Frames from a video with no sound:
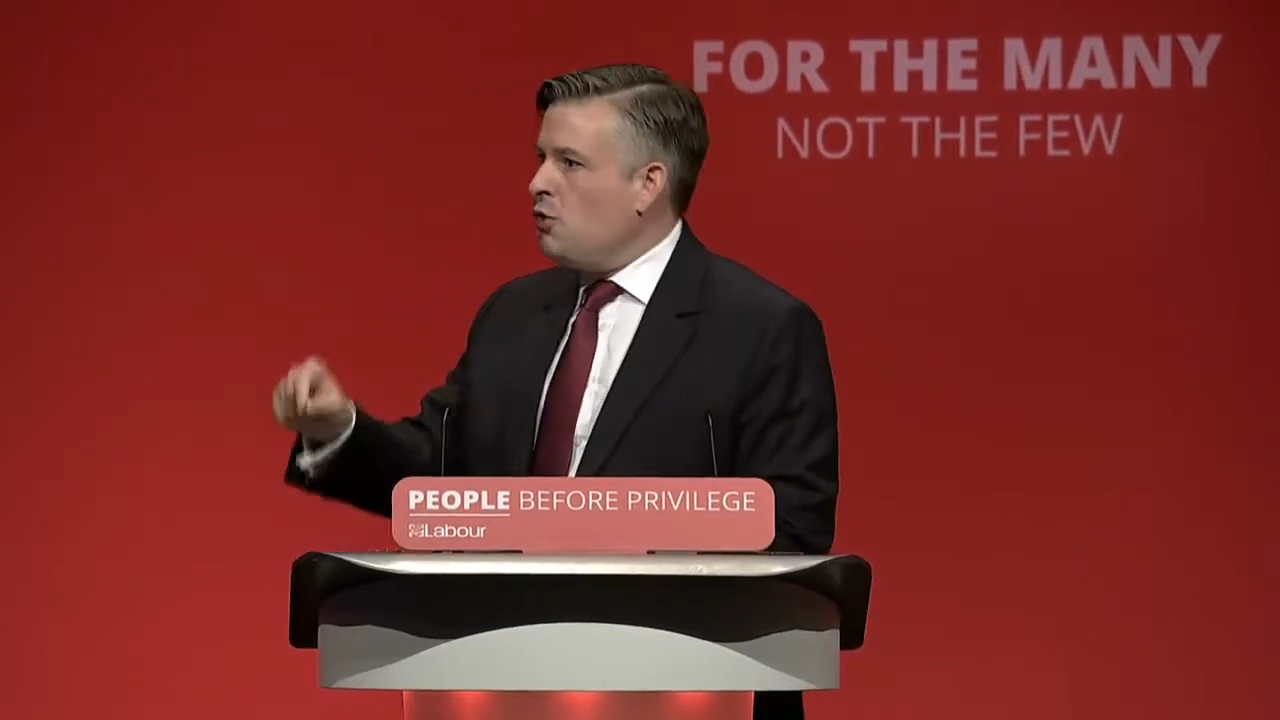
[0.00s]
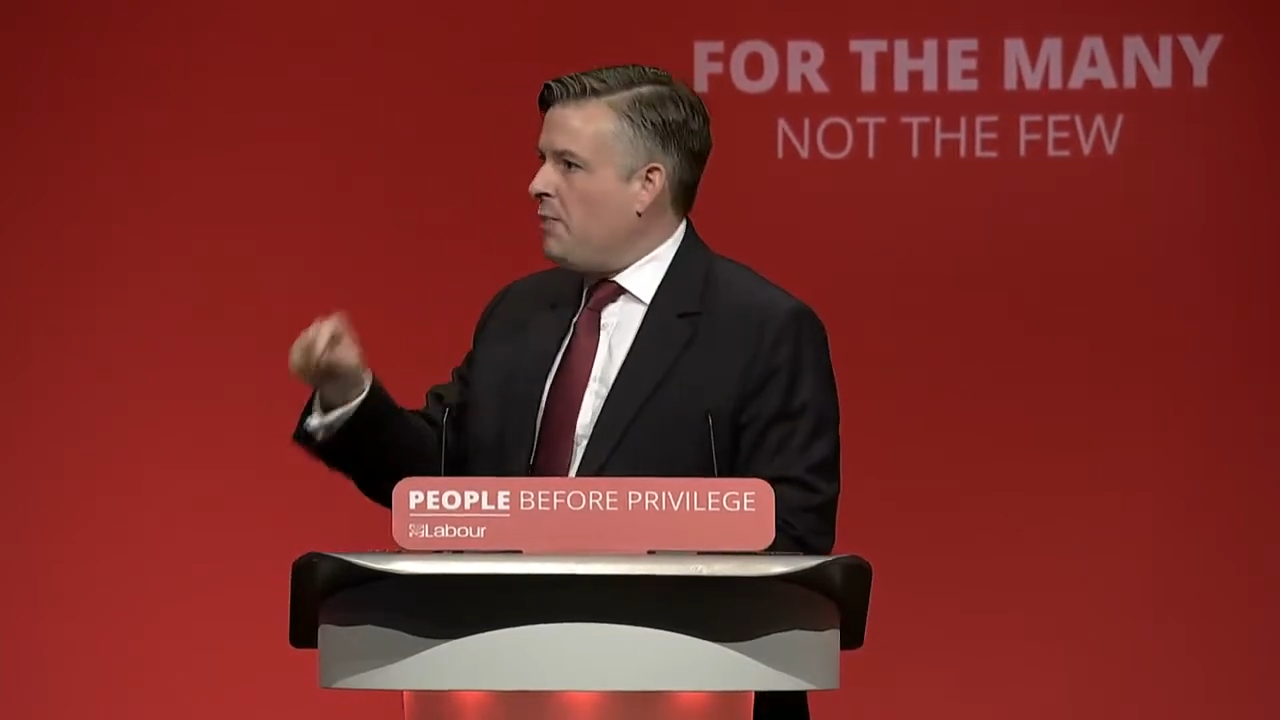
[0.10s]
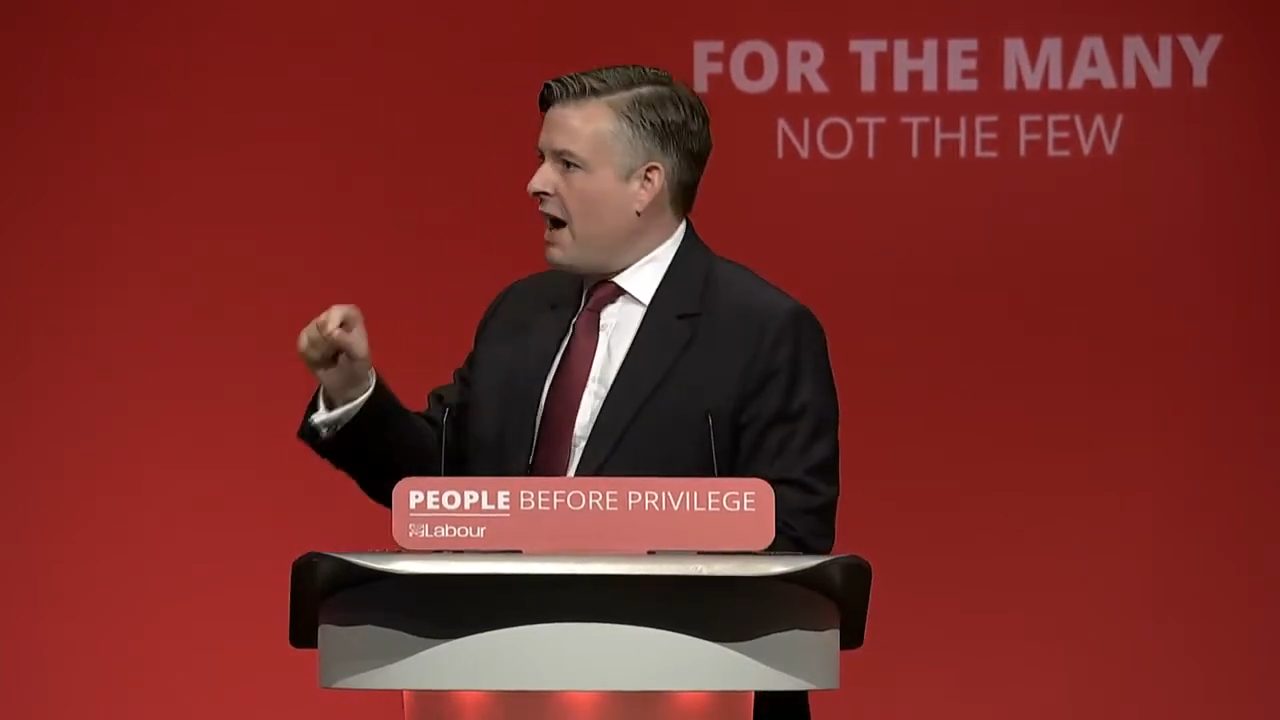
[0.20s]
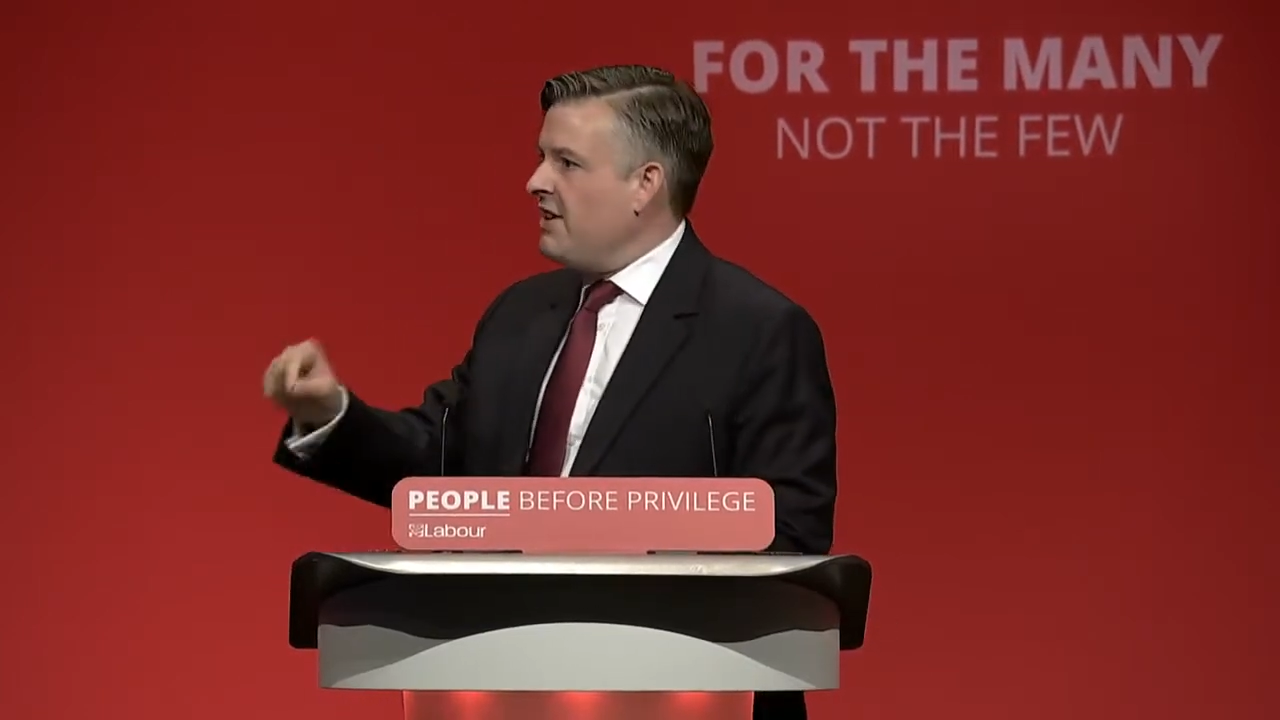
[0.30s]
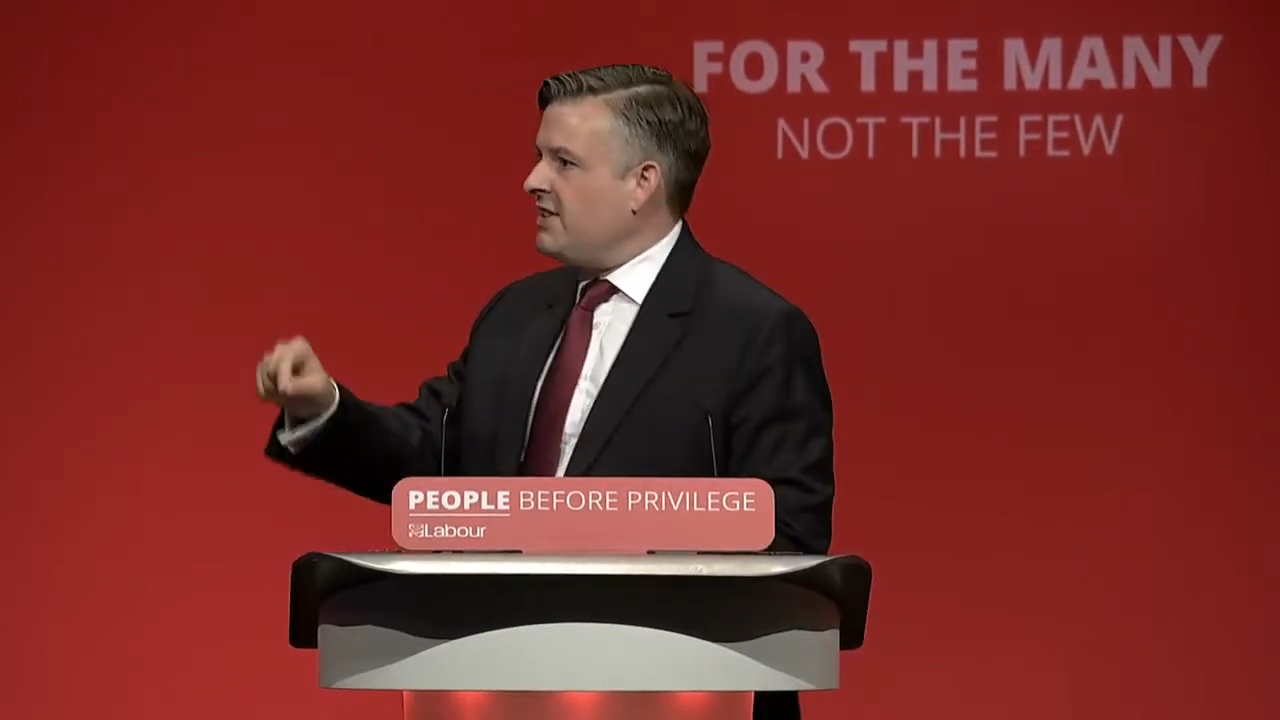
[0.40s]

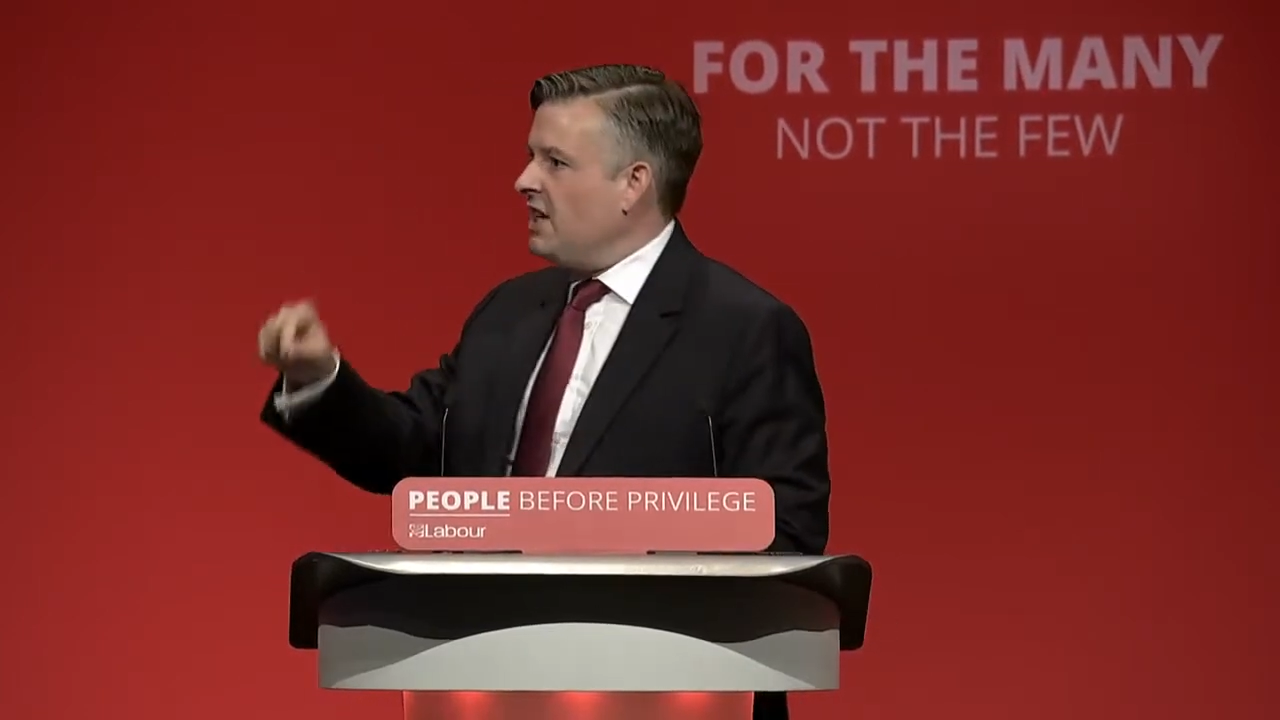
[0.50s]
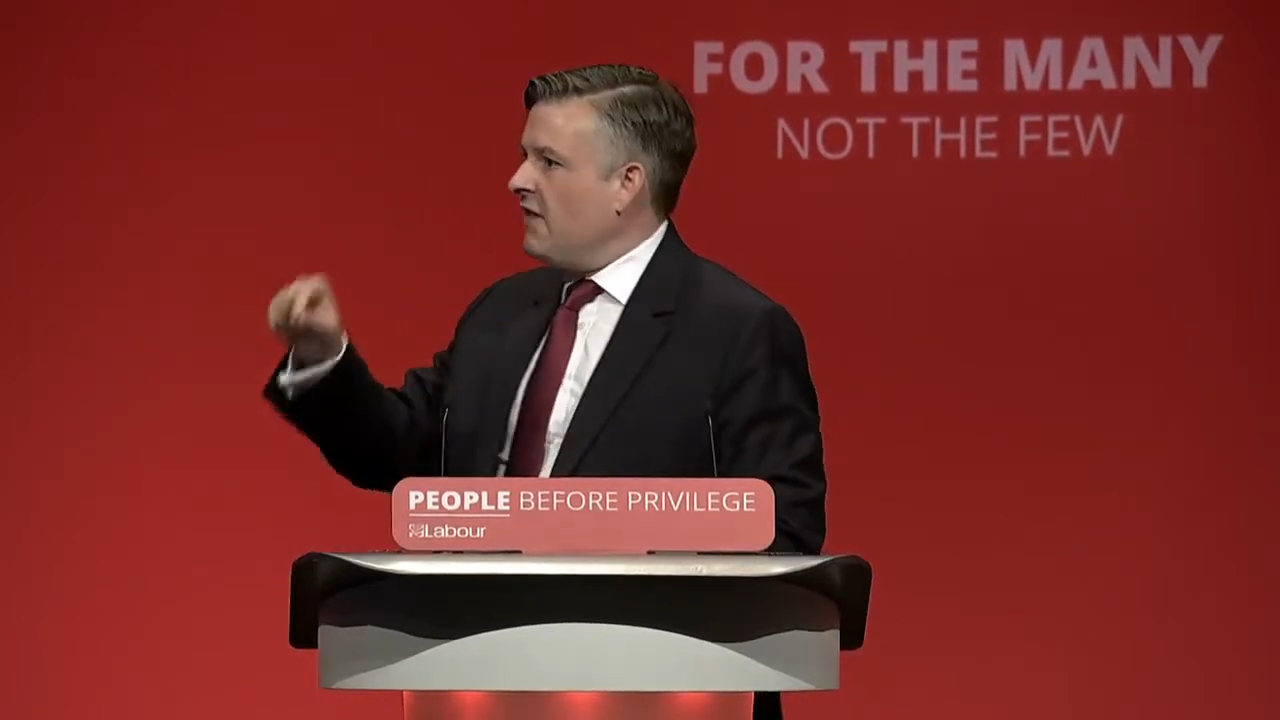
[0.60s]
parity of